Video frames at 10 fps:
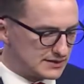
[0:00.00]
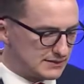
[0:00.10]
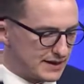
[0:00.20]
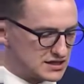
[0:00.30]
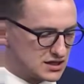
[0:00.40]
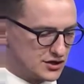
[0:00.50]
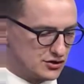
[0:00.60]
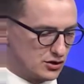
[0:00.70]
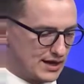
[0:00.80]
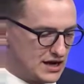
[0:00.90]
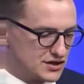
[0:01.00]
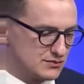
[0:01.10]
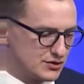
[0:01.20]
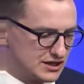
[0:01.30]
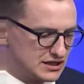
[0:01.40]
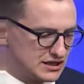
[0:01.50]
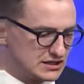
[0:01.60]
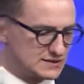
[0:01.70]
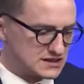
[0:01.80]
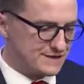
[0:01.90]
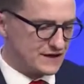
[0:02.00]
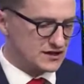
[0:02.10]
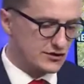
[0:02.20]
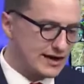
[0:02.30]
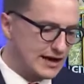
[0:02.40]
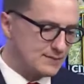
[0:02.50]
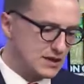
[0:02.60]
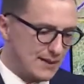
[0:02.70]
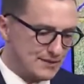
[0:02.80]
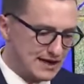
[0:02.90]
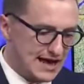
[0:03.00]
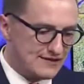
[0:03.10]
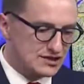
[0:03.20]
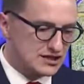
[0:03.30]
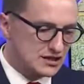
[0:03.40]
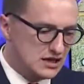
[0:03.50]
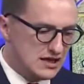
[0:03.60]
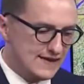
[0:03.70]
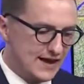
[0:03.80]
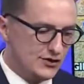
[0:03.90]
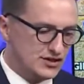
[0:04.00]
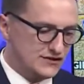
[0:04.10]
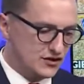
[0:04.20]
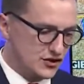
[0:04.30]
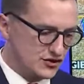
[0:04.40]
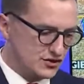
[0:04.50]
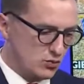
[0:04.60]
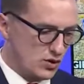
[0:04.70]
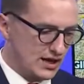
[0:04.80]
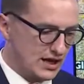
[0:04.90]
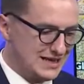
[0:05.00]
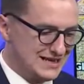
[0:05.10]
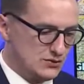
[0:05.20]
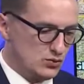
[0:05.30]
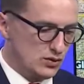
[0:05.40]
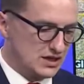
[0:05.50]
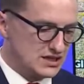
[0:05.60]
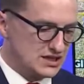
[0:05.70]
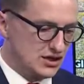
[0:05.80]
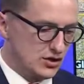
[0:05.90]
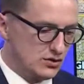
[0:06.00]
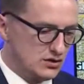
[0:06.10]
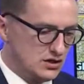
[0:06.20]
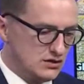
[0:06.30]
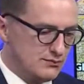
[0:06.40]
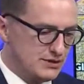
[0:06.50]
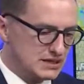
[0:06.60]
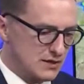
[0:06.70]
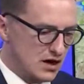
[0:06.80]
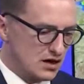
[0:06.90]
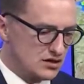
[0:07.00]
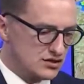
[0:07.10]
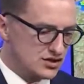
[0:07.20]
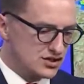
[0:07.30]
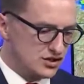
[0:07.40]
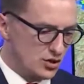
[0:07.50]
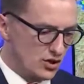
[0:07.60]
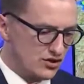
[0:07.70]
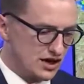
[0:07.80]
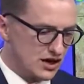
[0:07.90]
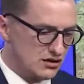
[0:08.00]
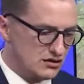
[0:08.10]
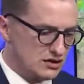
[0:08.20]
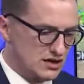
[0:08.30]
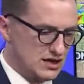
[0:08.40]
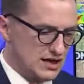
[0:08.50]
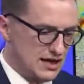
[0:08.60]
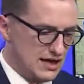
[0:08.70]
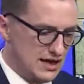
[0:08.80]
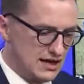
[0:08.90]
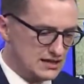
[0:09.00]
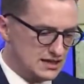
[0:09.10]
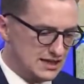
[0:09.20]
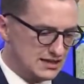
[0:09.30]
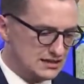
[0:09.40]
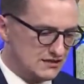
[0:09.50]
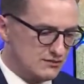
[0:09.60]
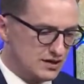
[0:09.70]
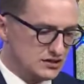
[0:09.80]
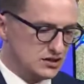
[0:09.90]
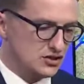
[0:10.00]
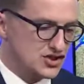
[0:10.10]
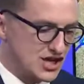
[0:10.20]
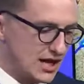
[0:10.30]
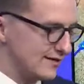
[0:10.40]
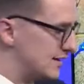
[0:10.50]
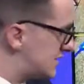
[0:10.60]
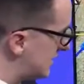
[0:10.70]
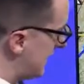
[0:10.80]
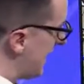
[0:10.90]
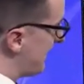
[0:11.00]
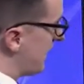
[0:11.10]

to be based on your location. Pretty specific. It's a great update. We're happy to have it here. That new severe thunderstorm warning will continue. Bismarck, just to the north there. And I think they've been a little generous and